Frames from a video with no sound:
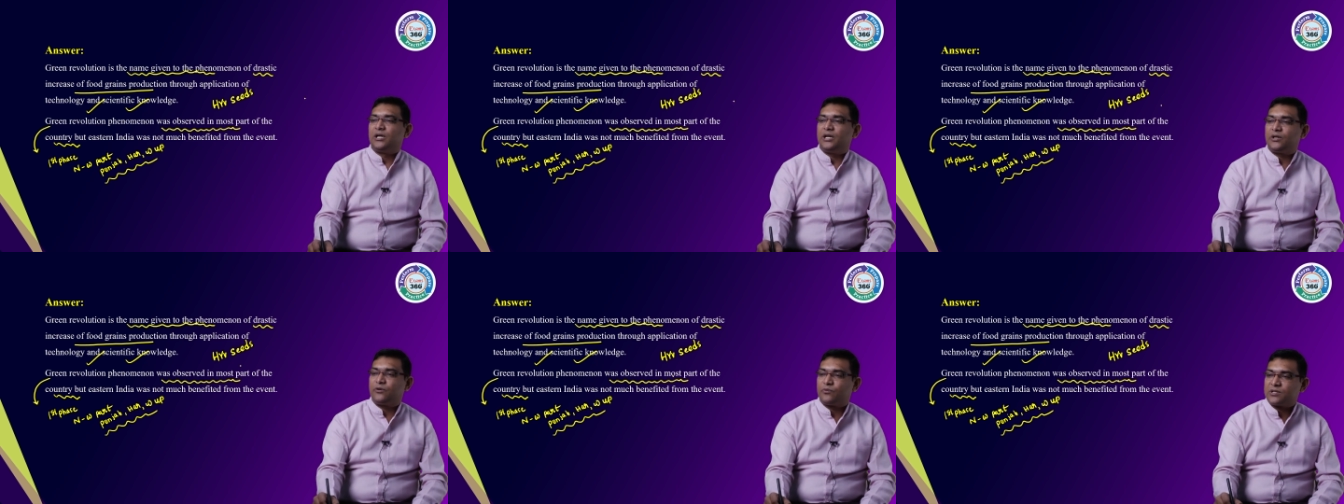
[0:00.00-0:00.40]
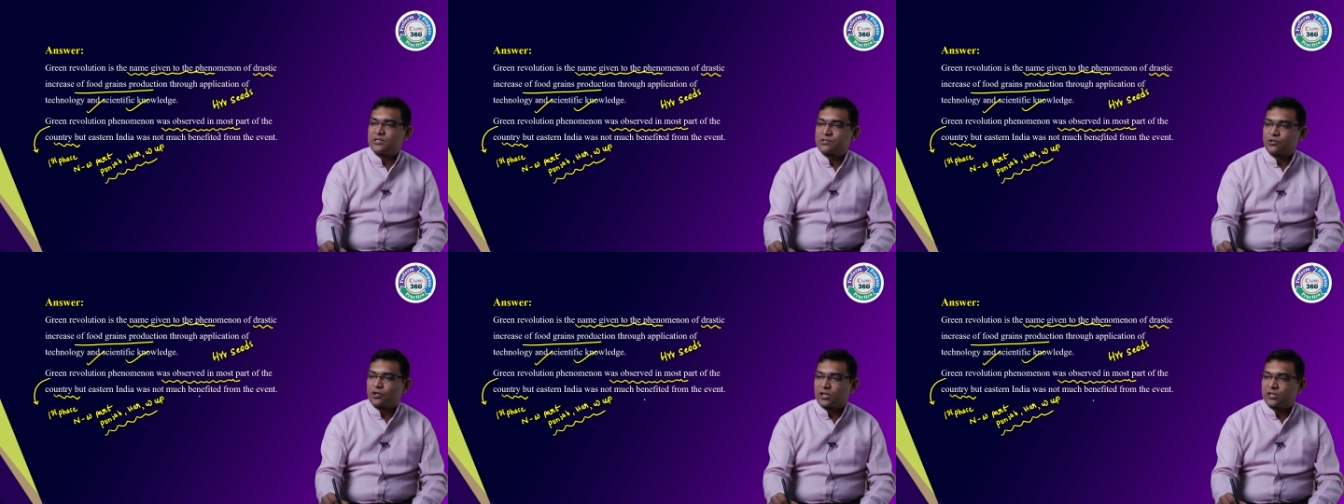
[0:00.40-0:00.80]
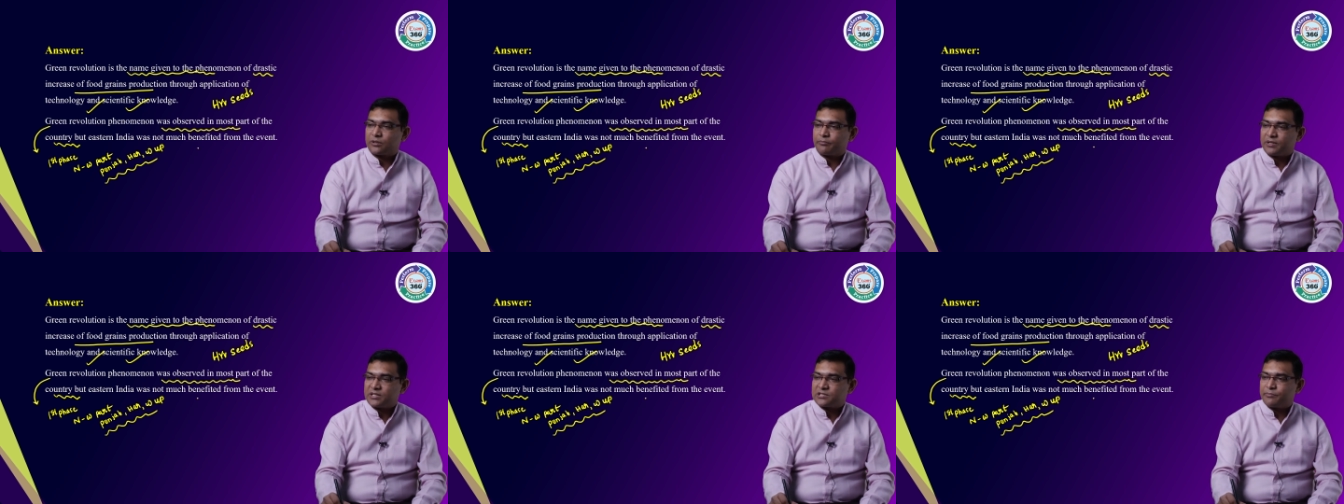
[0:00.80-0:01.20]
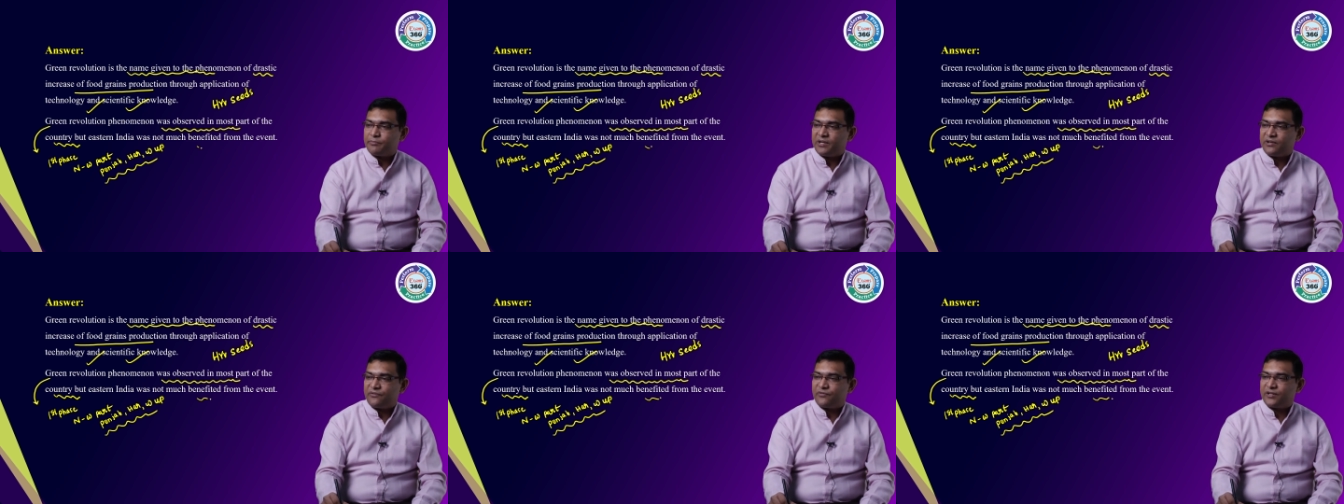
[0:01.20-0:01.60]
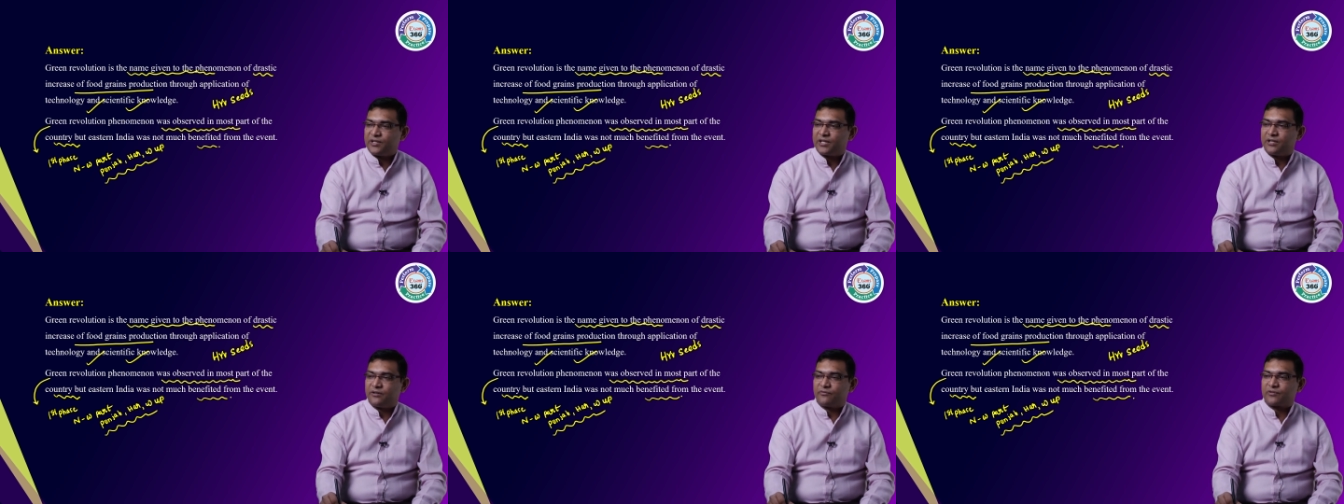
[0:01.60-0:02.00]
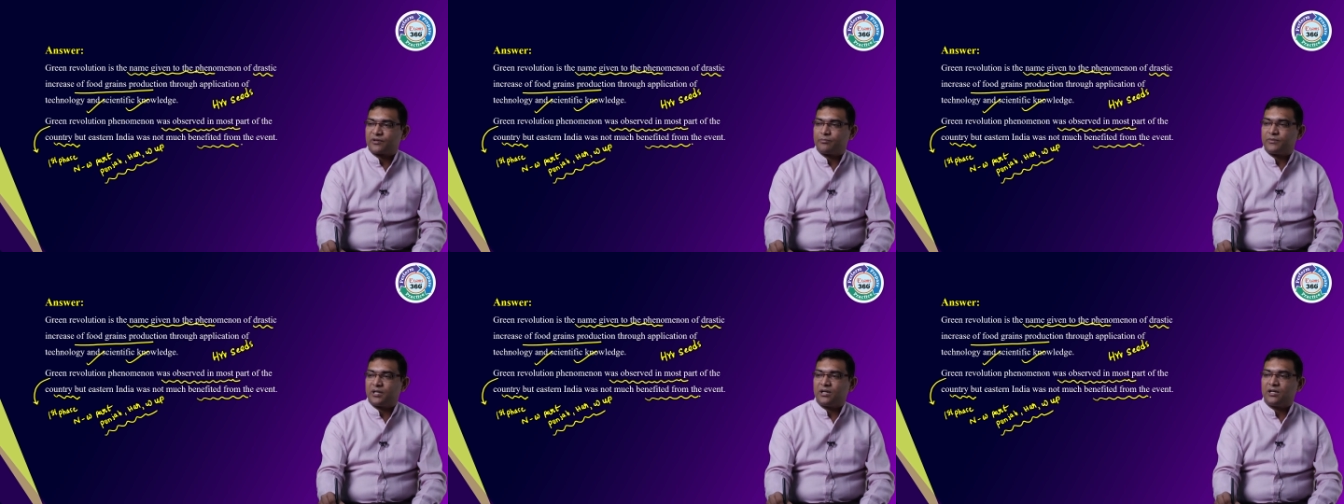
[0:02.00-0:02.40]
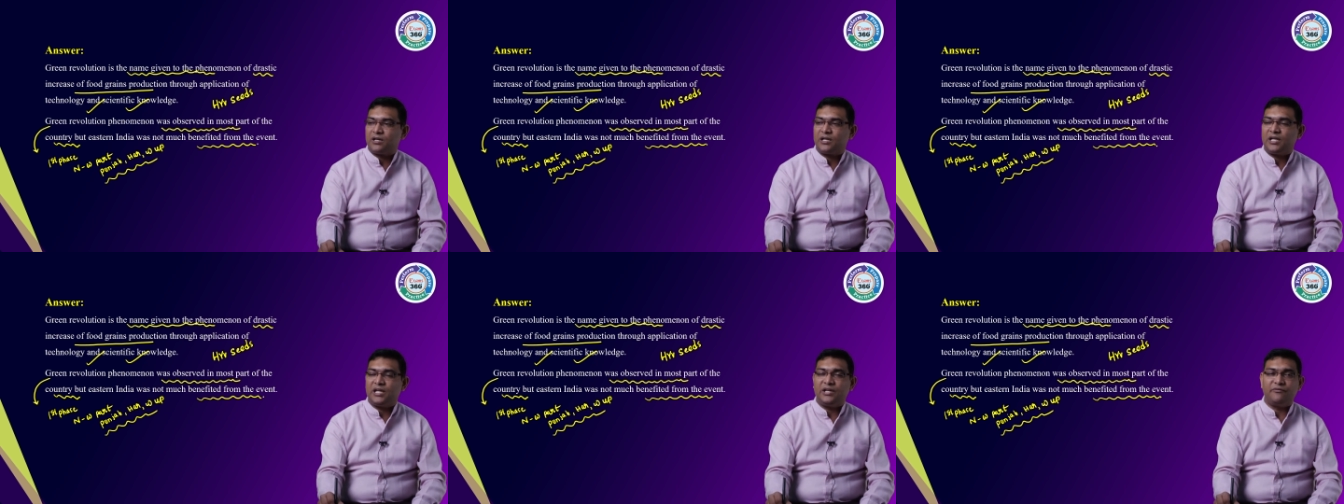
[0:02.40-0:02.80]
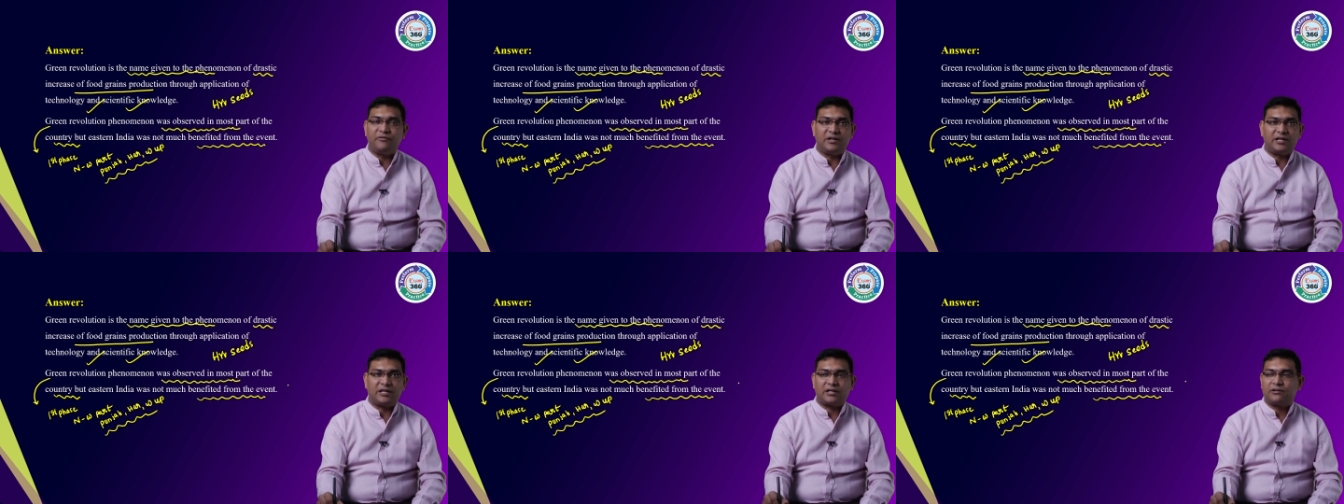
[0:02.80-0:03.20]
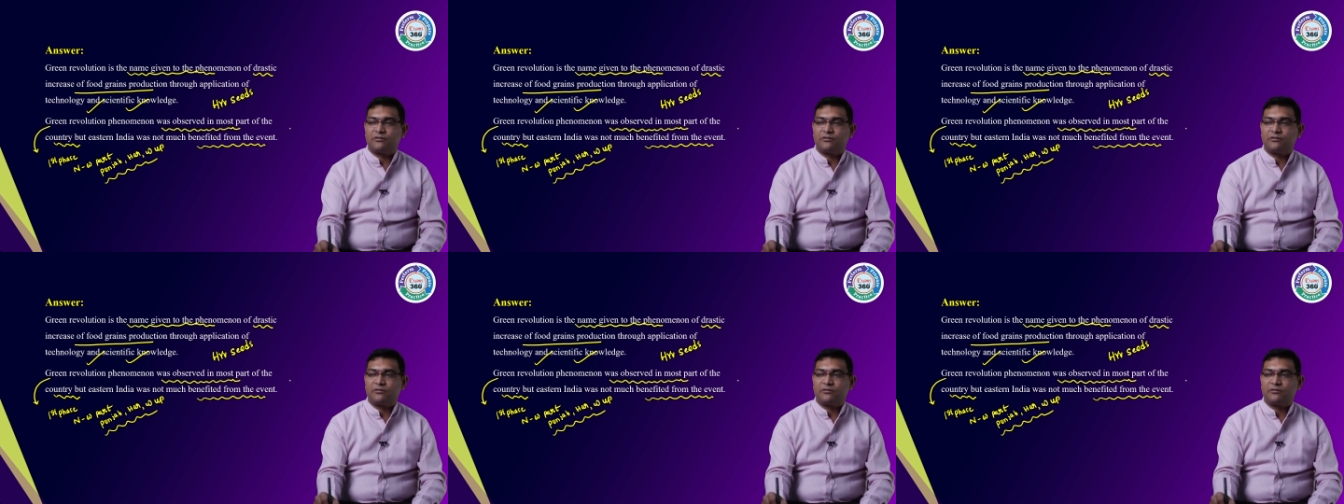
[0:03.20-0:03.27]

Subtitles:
it was not much benefited from the event.